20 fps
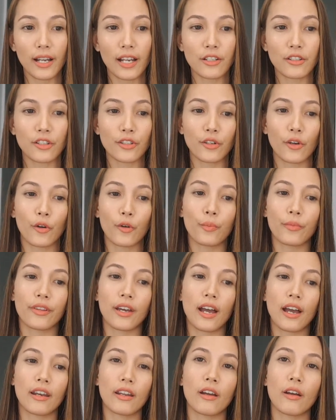I just hope
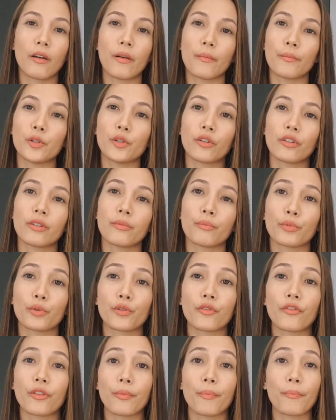that you can
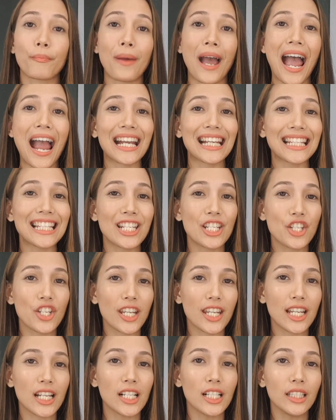improve the
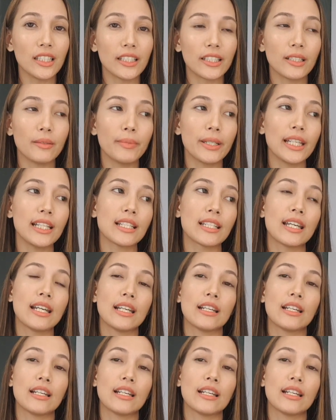packaging a little bit